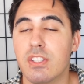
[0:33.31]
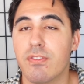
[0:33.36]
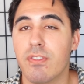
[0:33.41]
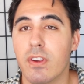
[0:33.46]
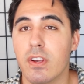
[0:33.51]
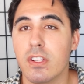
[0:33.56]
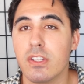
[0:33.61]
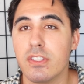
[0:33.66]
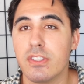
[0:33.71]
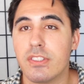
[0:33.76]

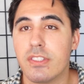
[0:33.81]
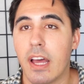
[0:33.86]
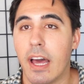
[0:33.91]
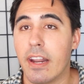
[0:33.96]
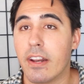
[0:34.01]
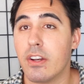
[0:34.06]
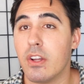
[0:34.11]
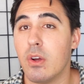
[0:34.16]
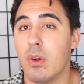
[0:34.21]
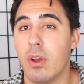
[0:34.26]
first, I
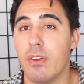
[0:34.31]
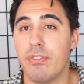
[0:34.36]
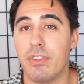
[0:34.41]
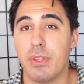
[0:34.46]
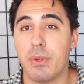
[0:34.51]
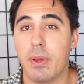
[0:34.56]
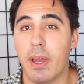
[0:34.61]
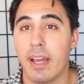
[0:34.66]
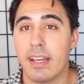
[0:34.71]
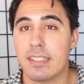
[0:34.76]
don't know if
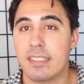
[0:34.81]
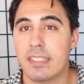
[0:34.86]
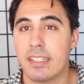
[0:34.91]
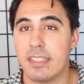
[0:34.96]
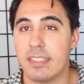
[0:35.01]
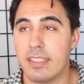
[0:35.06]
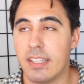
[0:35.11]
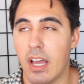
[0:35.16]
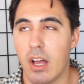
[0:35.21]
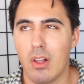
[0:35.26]
you guys
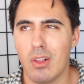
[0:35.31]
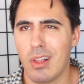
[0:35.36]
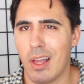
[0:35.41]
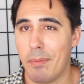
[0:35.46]
can tell.